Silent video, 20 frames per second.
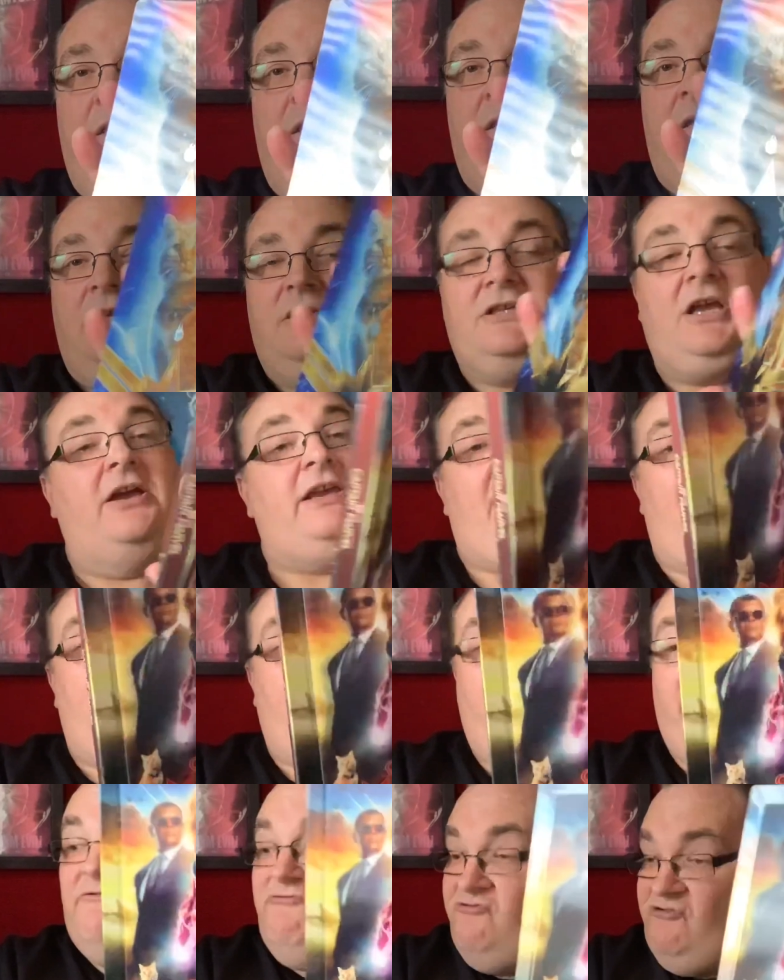So yeah,
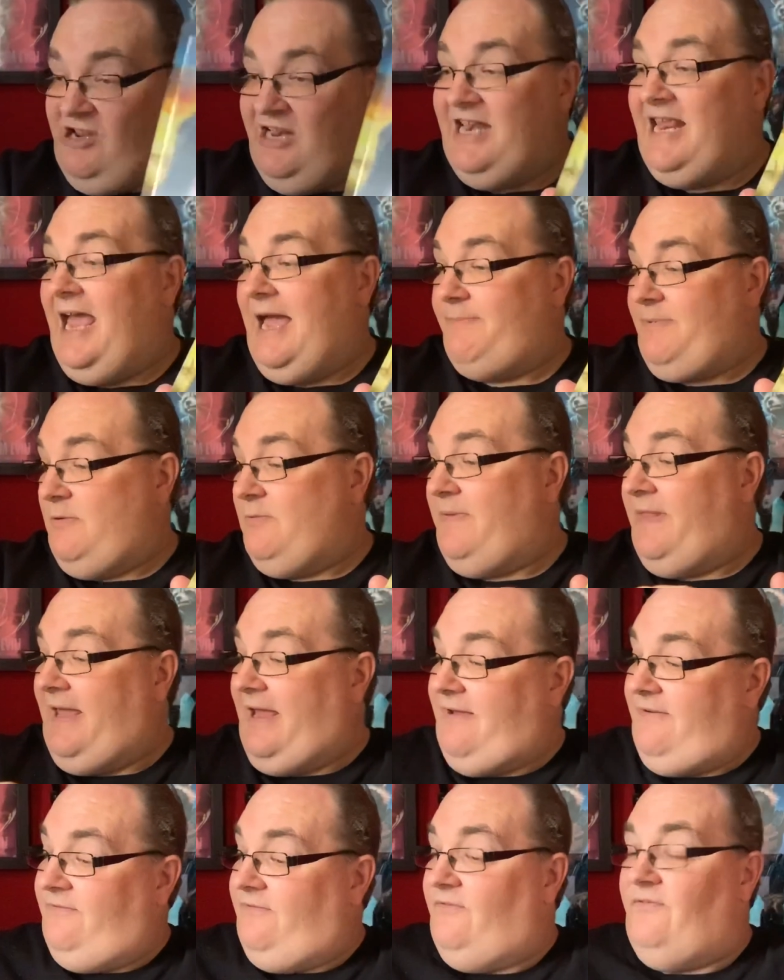really happy with that.
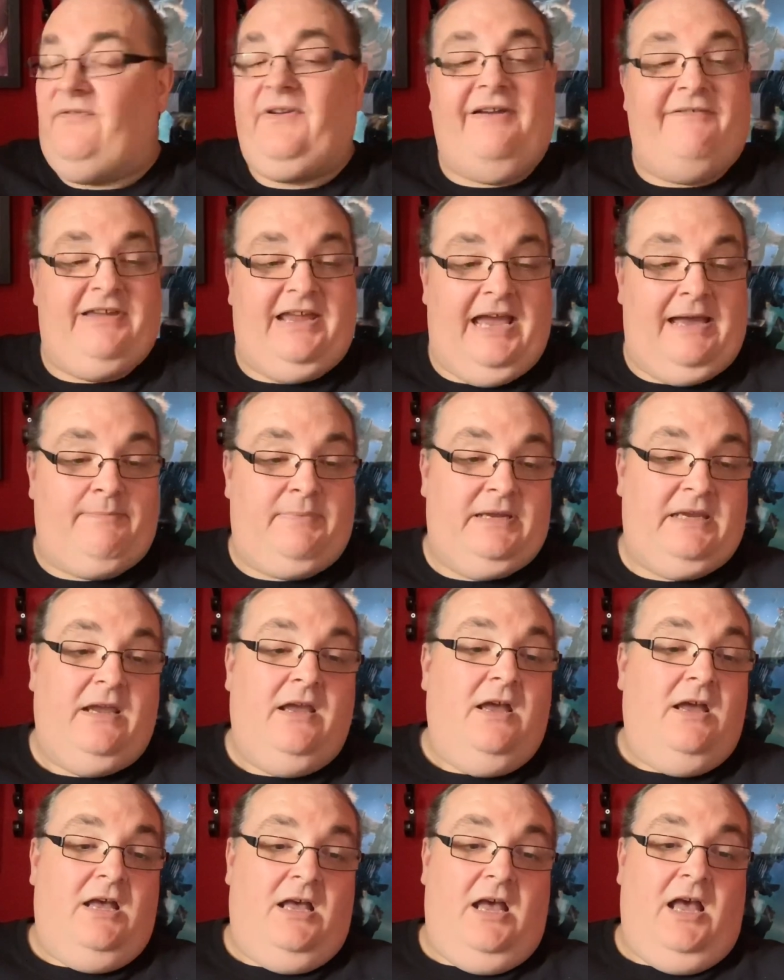Very happy.
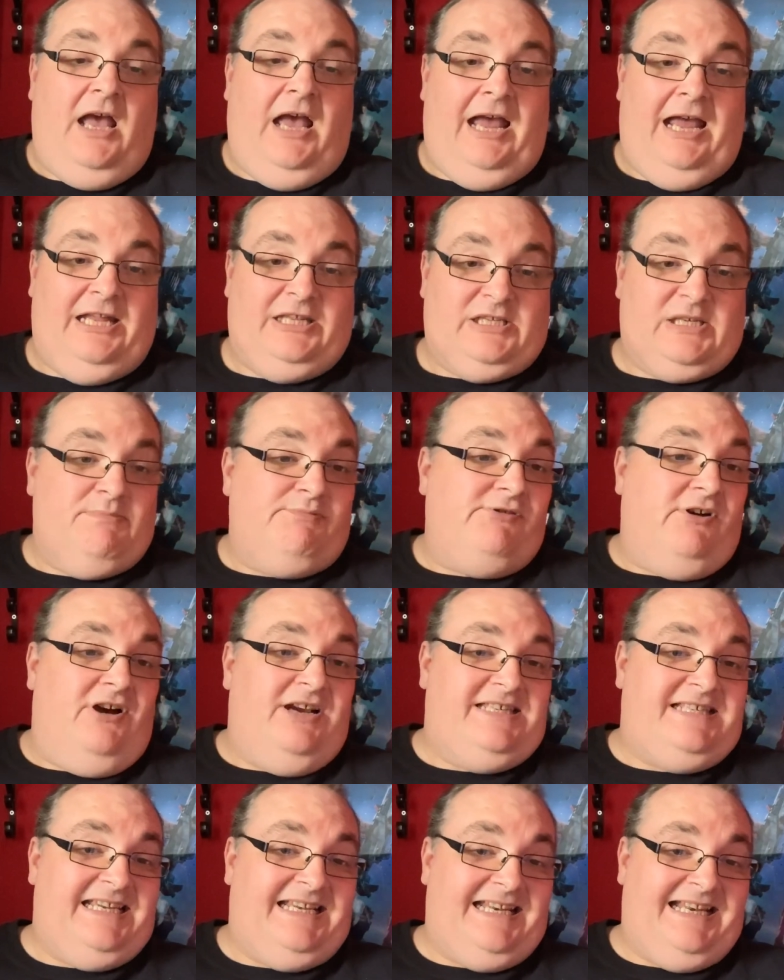And
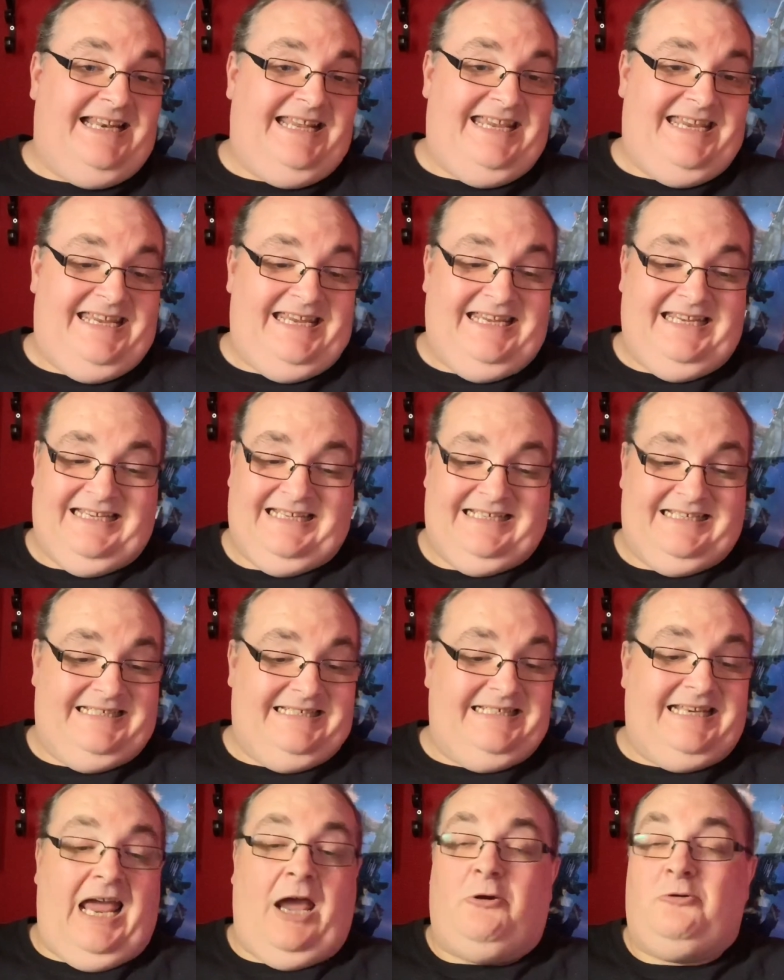surprisingly,
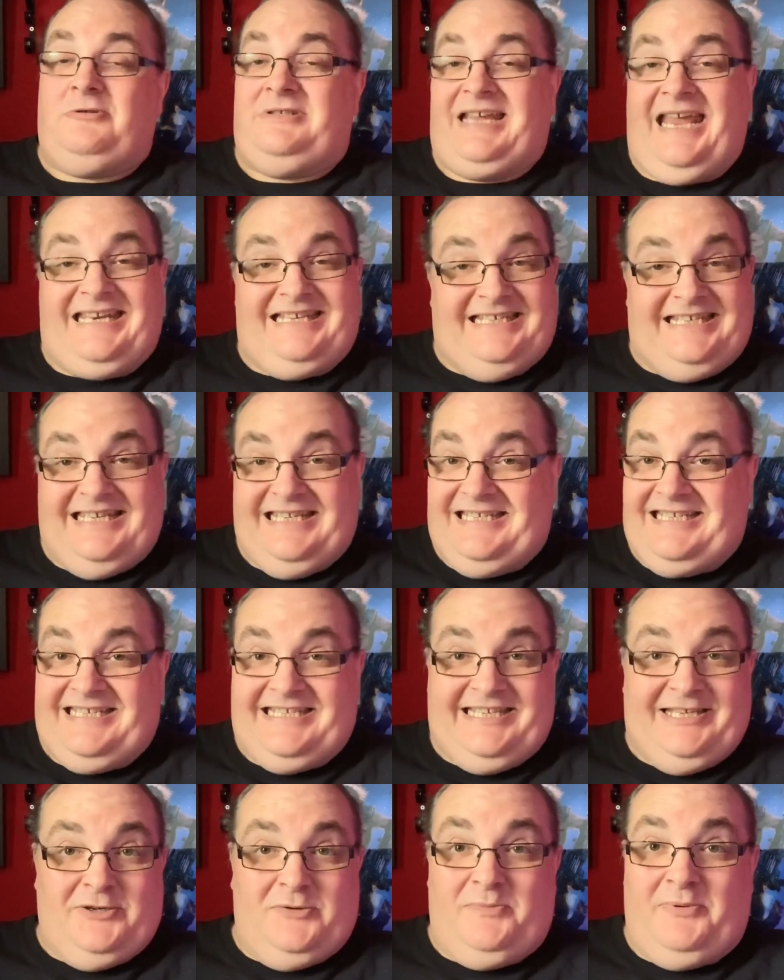no dented
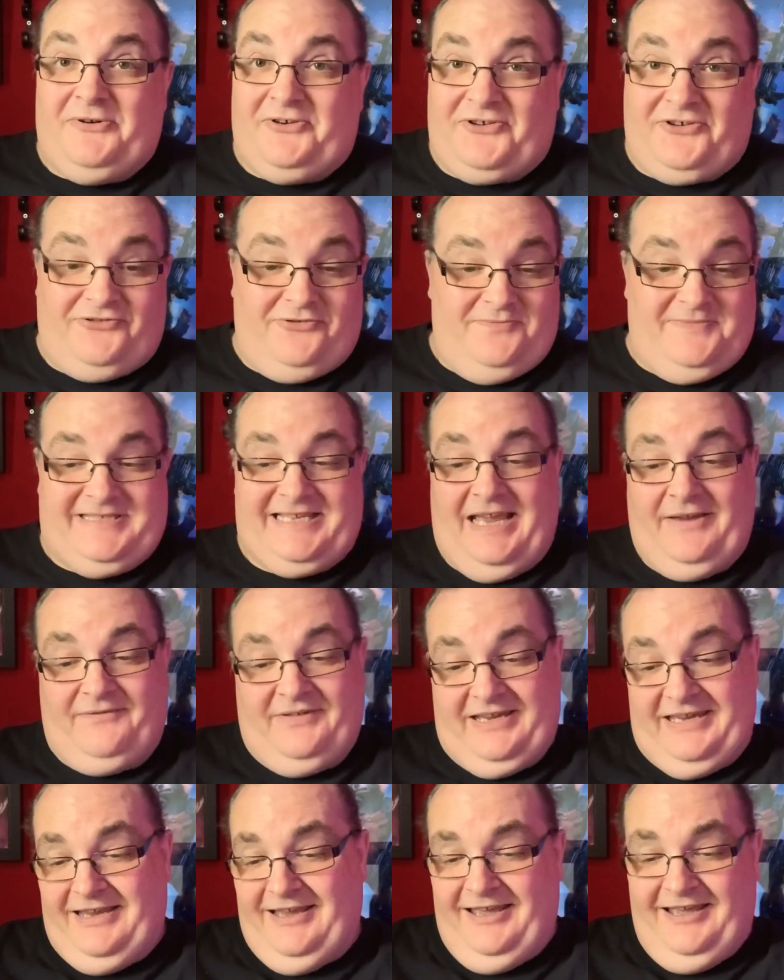steelbooks from ZAVVI.